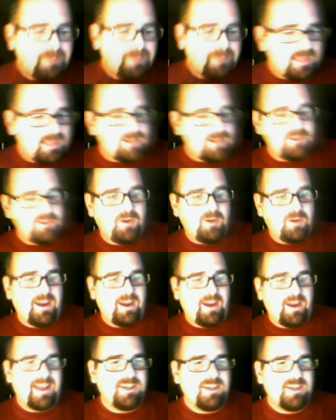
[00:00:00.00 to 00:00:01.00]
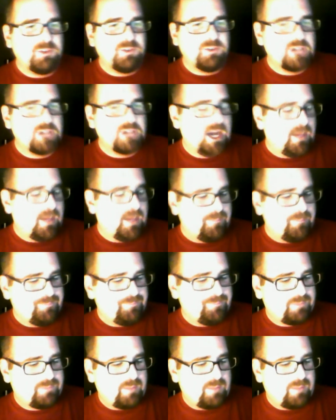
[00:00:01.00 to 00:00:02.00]
So I got a new job
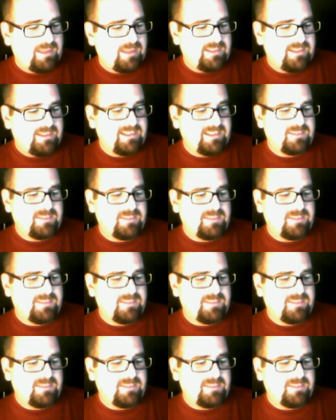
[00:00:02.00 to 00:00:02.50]
about six